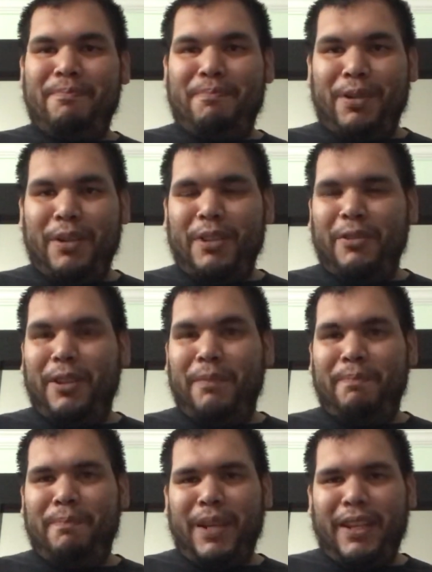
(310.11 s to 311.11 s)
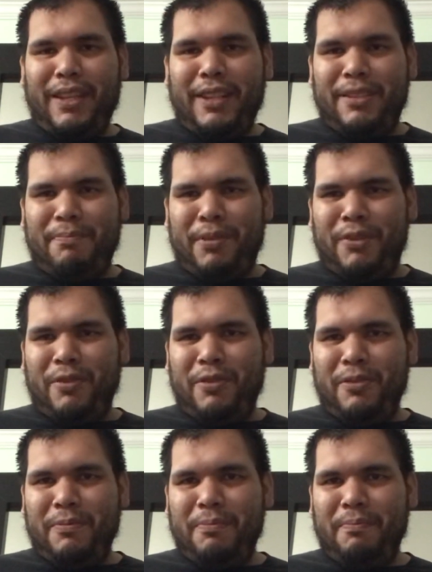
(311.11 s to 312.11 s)
perloid, I think it's
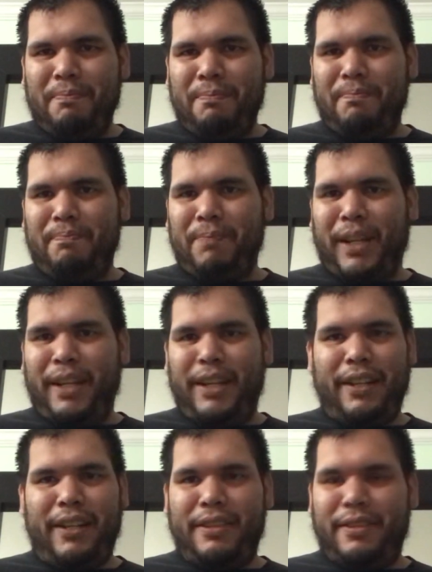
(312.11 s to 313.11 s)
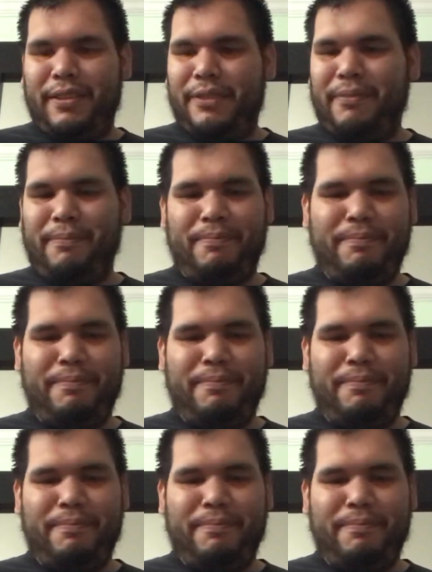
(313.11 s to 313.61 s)
pearl binding, is just